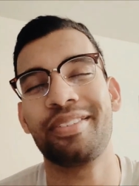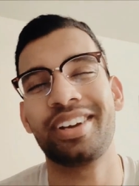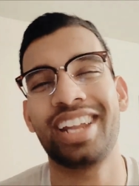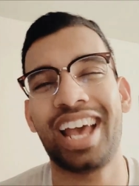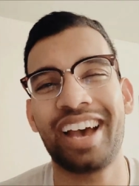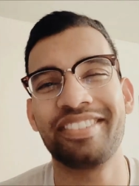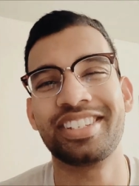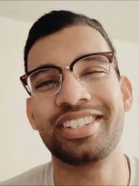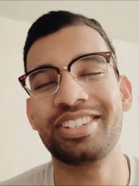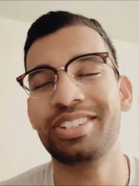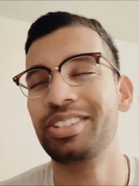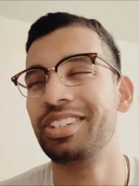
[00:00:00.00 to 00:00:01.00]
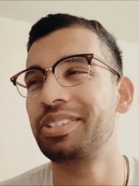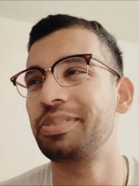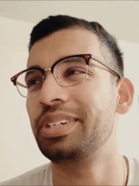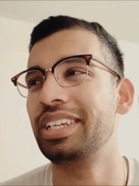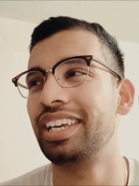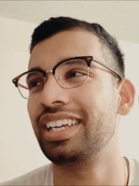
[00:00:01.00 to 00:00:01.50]
I'm gonna have to do this
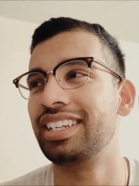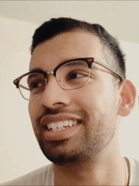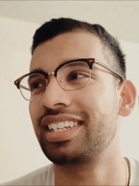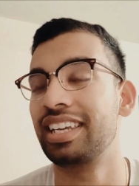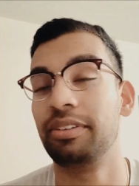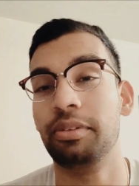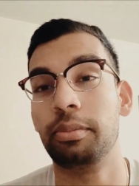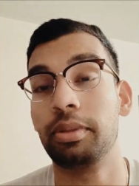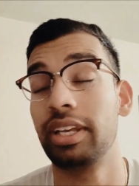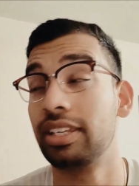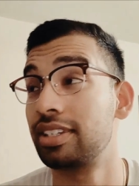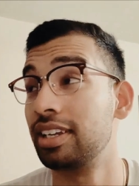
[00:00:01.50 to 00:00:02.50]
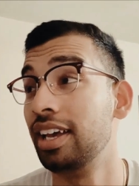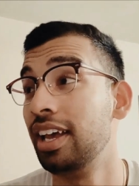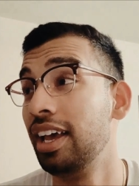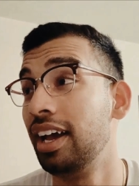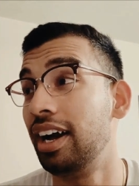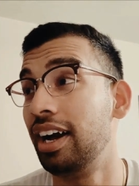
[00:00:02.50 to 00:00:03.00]
week and just get it replaced.
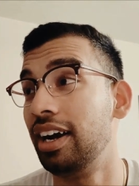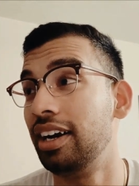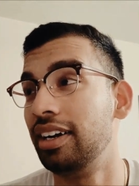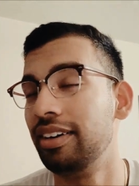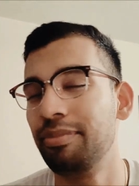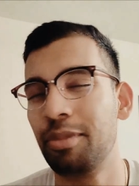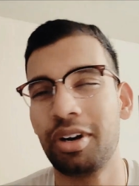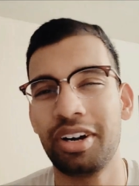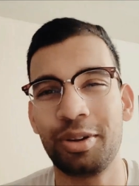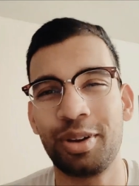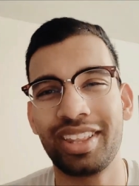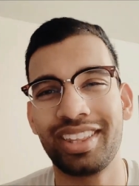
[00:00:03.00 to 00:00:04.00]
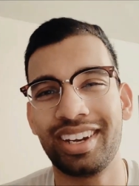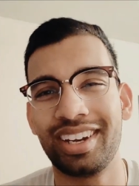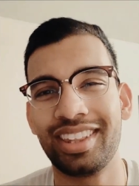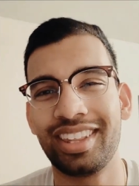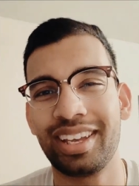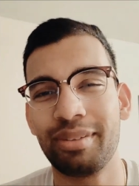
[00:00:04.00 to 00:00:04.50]
Uh, more annoying than
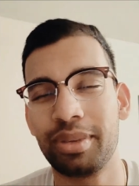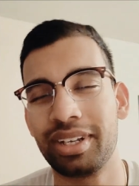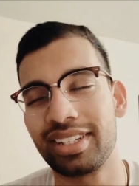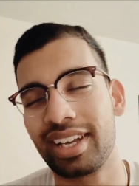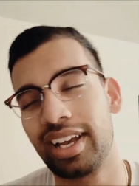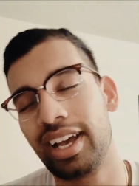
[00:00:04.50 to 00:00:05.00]
anything, but it's like,